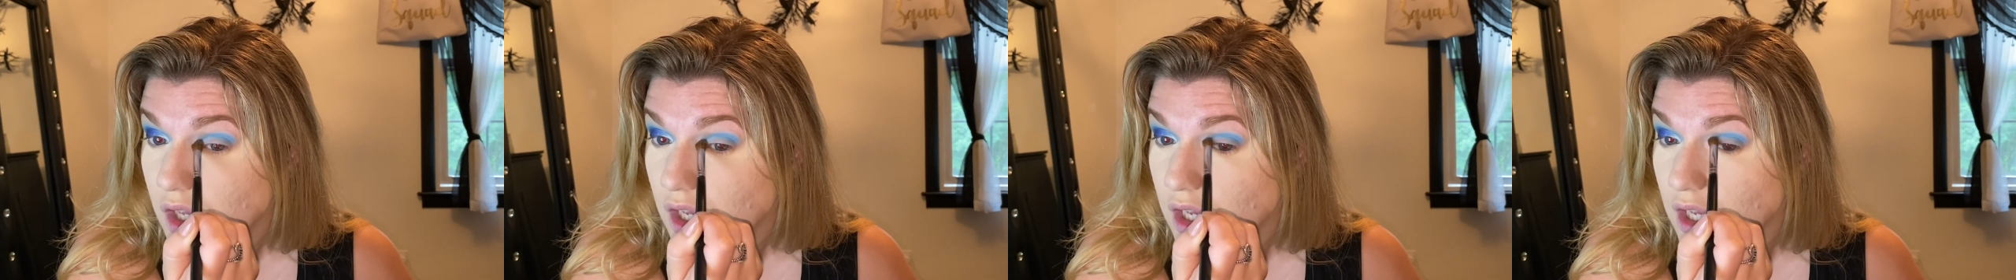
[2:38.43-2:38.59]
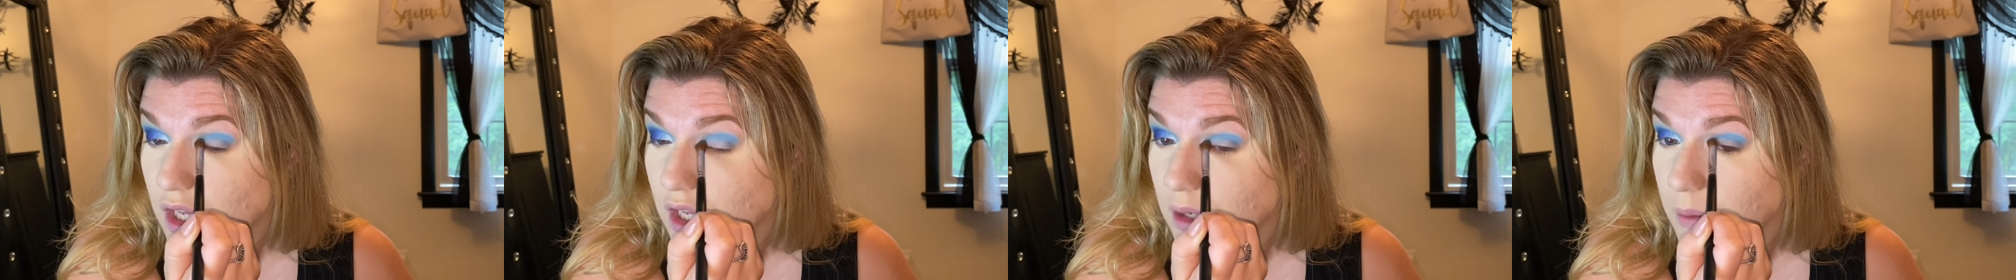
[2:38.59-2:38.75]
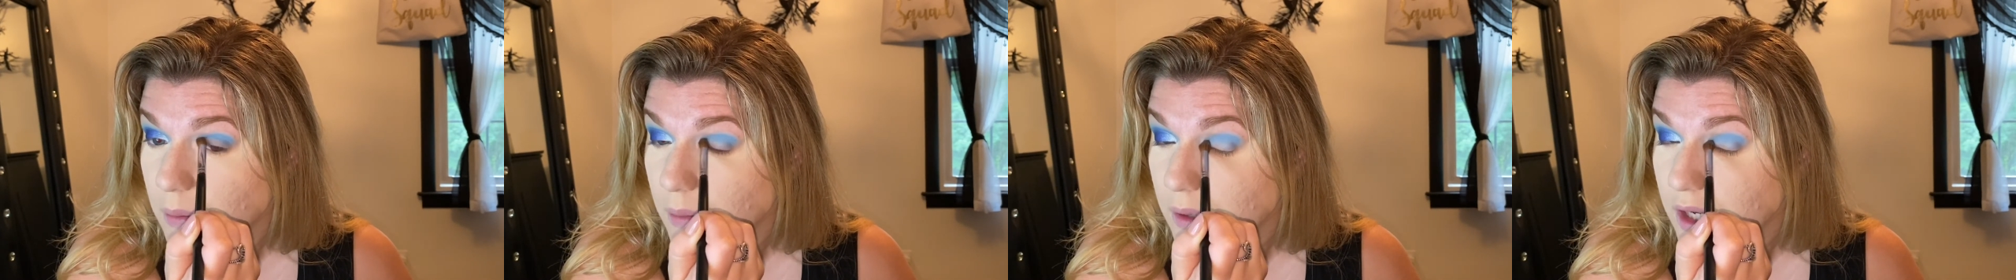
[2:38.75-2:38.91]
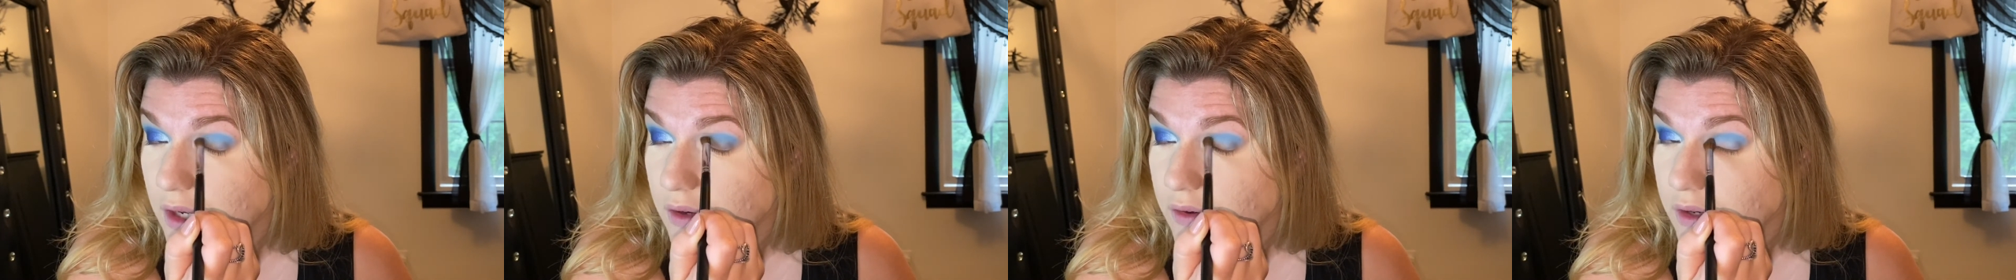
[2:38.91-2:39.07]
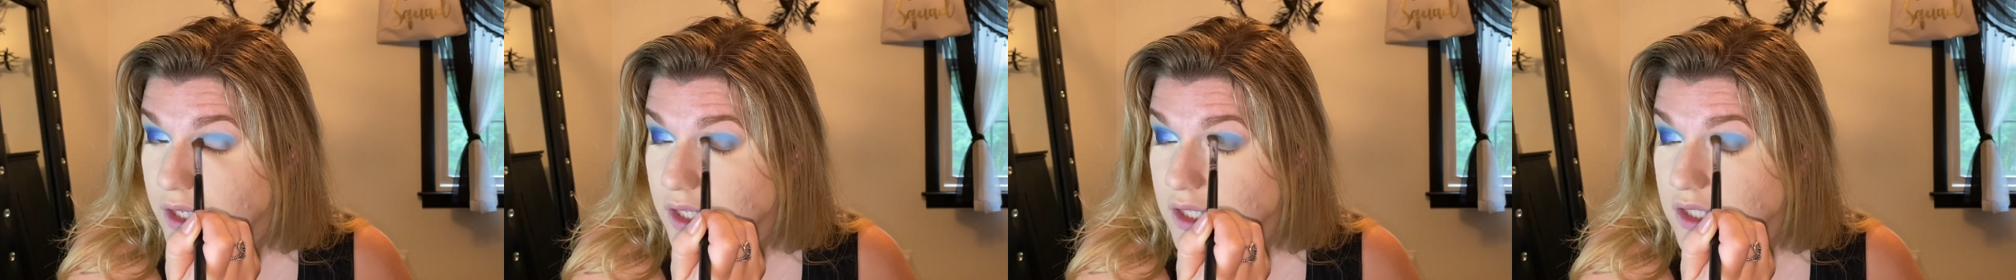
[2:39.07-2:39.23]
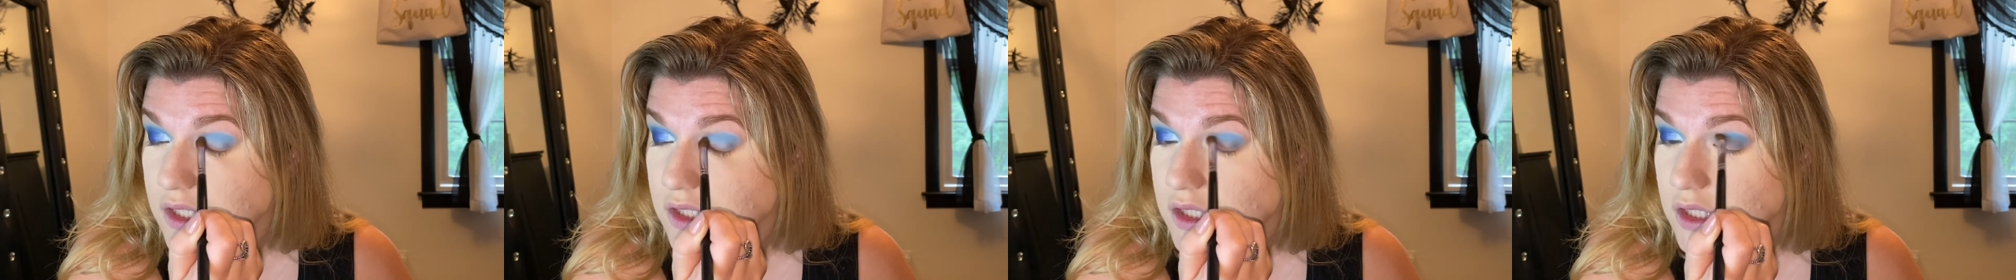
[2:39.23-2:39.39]
in my
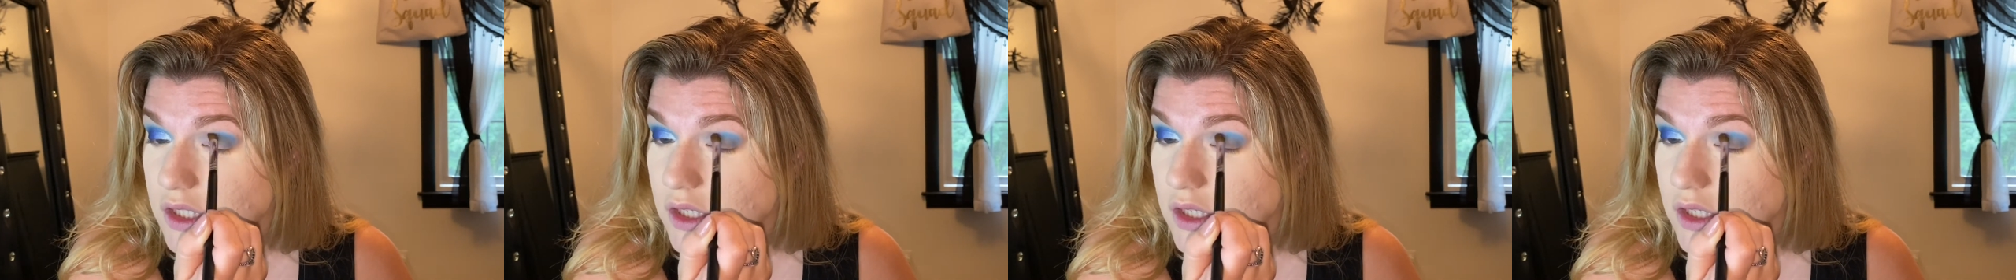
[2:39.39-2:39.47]
crease.